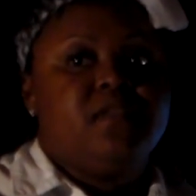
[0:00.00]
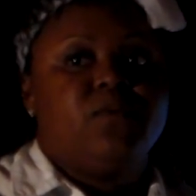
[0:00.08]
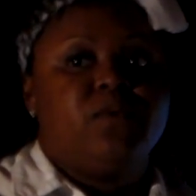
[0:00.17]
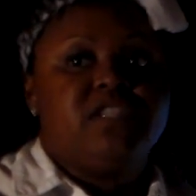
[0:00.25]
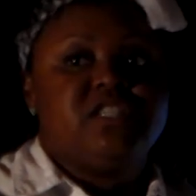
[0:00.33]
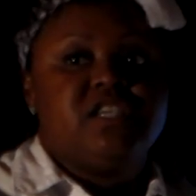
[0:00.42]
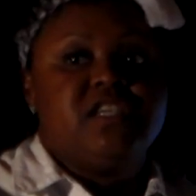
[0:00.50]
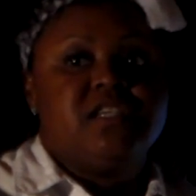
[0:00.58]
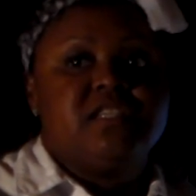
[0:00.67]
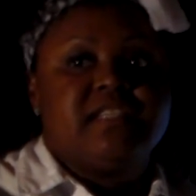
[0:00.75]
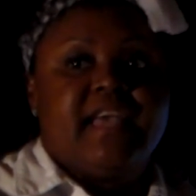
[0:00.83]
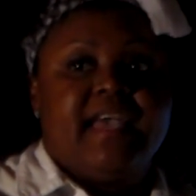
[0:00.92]
which
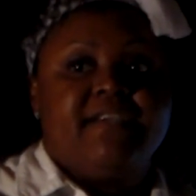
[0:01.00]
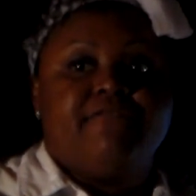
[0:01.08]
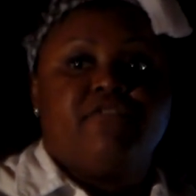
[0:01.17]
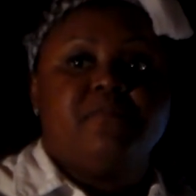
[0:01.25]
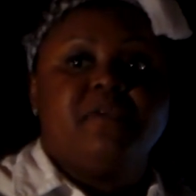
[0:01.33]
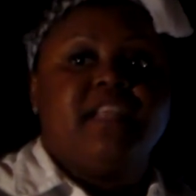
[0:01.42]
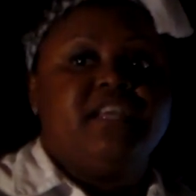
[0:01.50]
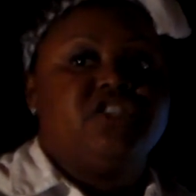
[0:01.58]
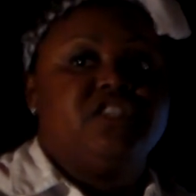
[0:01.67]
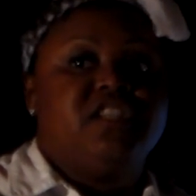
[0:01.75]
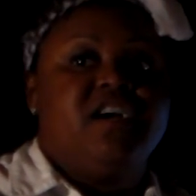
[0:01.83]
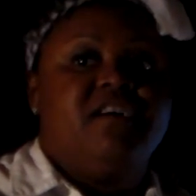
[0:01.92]
is a
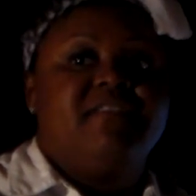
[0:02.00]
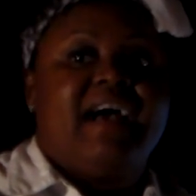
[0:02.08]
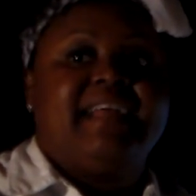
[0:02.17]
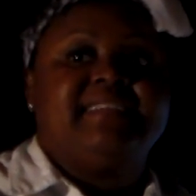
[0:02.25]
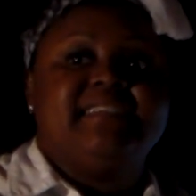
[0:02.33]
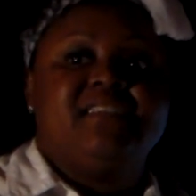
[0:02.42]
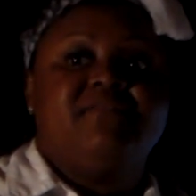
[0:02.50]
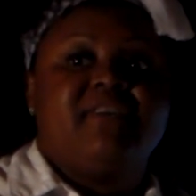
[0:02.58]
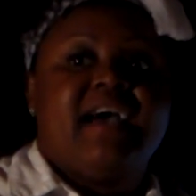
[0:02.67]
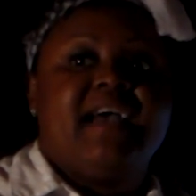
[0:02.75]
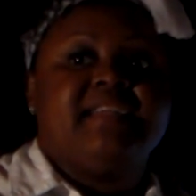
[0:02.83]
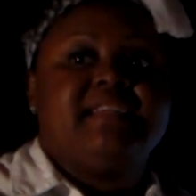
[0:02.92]
formulation of
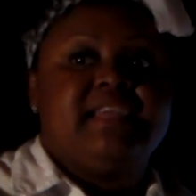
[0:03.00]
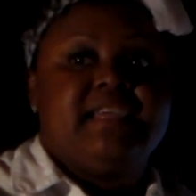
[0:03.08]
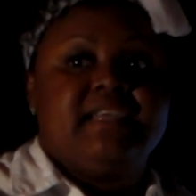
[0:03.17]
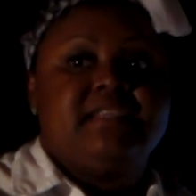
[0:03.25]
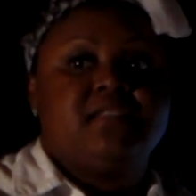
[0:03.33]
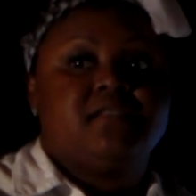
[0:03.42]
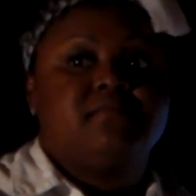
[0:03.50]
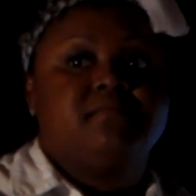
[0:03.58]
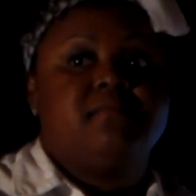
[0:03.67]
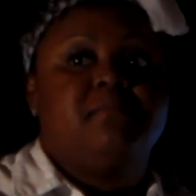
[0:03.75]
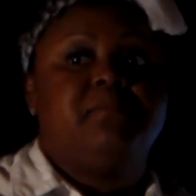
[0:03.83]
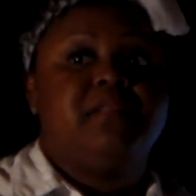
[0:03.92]
identifying needs
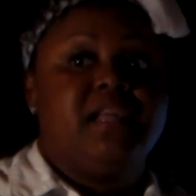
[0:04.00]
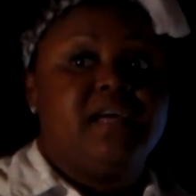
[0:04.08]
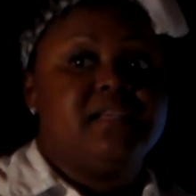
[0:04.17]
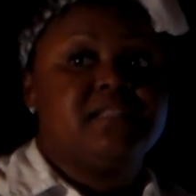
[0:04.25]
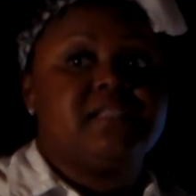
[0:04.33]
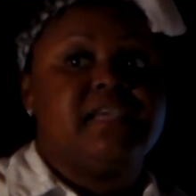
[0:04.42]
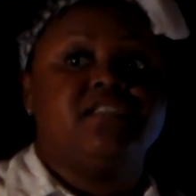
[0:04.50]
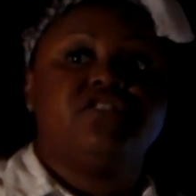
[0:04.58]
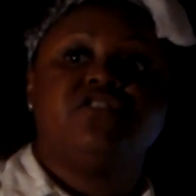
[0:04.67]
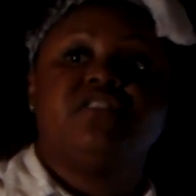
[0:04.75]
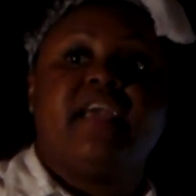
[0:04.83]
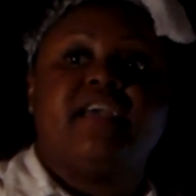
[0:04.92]
plus
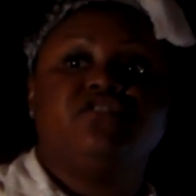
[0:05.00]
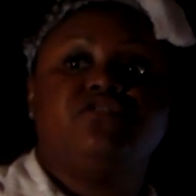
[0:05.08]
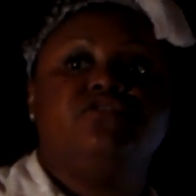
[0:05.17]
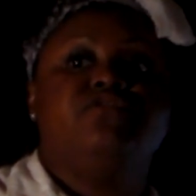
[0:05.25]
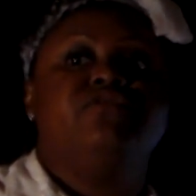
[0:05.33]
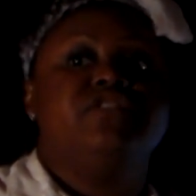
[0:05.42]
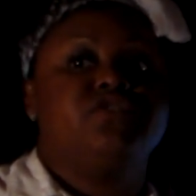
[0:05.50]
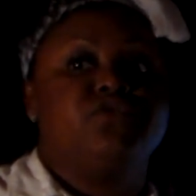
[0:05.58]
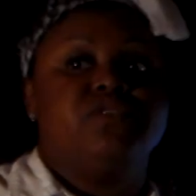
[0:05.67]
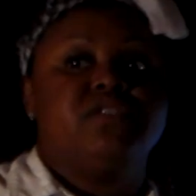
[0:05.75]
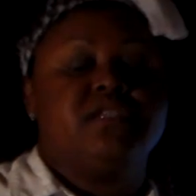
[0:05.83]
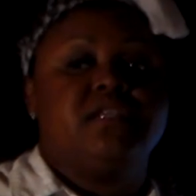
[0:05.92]
international
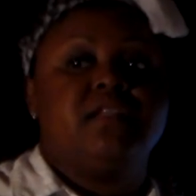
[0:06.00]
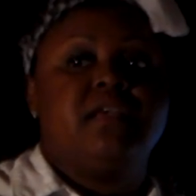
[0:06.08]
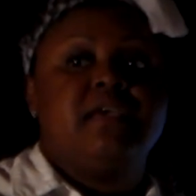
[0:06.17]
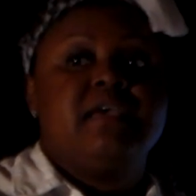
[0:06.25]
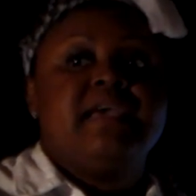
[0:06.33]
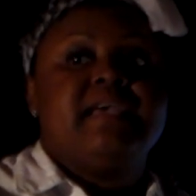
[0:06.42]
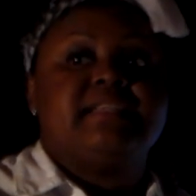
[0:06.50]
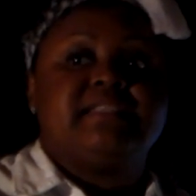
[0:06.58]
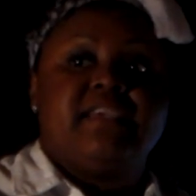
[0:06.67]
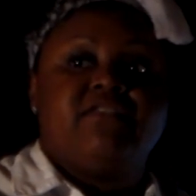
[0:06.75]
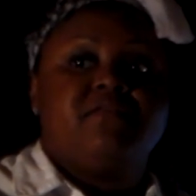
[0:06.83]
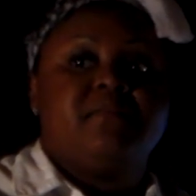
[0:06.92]
resourcing, is
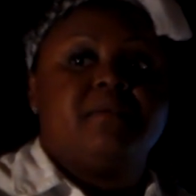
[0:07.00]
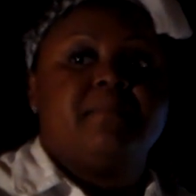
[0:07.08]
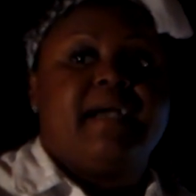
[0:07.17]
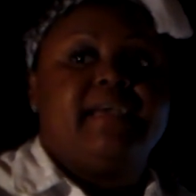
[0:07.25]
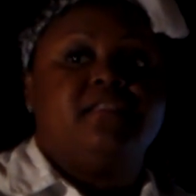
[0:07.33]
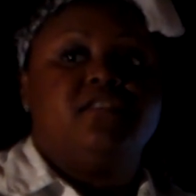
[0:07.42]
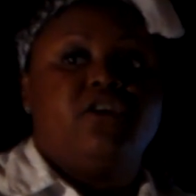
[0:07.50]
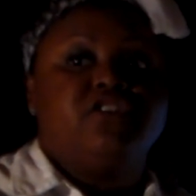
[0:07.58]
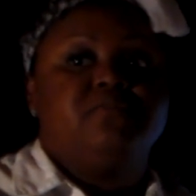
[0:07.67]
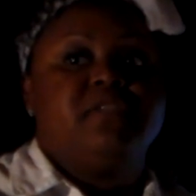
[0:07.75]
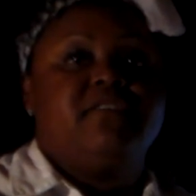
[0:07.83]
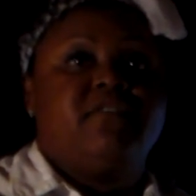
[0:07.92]
giving me my
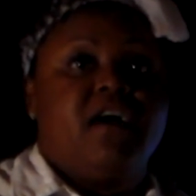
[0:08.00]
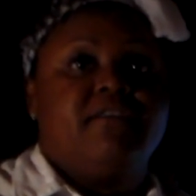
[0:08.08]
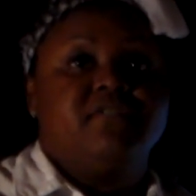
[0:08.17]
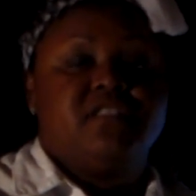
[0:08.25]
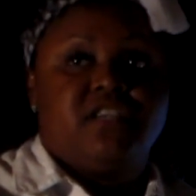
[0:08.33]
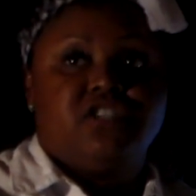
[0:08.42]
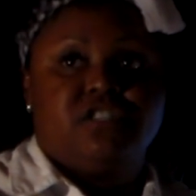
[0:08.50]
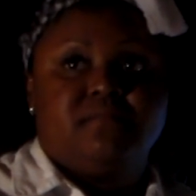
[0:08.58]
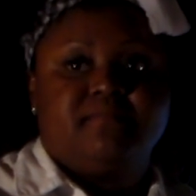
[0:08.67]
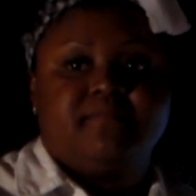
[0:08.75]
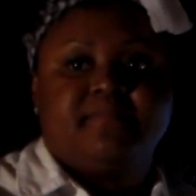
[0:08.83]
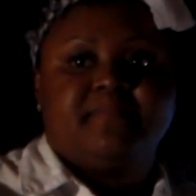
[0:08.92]
enlargement of conversation.
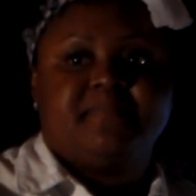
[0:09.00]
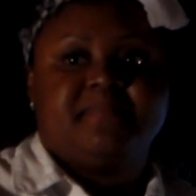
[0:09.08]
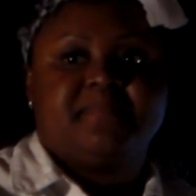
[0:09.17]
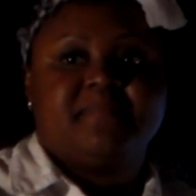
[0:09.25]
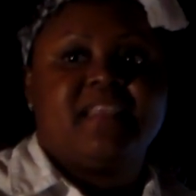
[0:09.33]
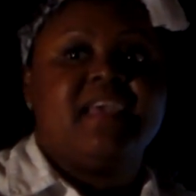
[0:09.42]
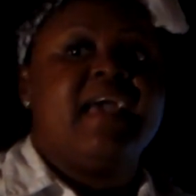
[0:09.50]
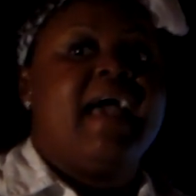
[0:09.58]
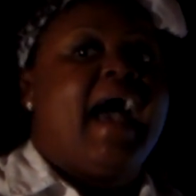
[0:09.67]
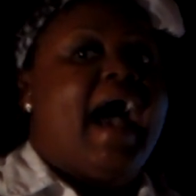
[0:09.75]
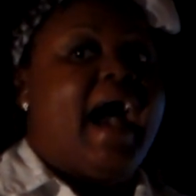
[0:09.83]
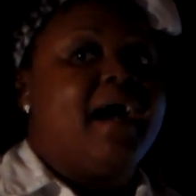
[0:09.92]

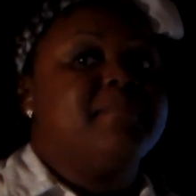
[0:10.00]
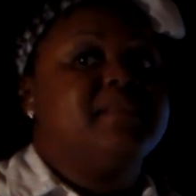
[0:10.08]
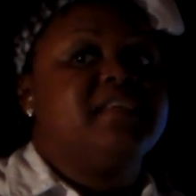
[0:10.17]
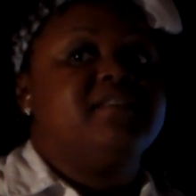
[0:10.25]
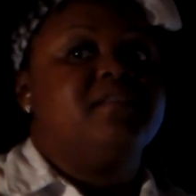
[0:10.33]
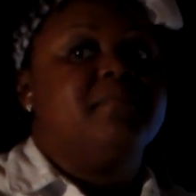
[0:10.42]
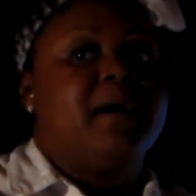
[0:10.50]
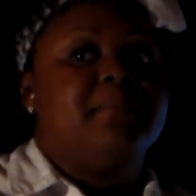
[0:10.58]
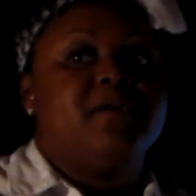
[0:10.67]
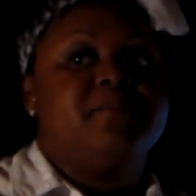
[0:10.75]
I believe that my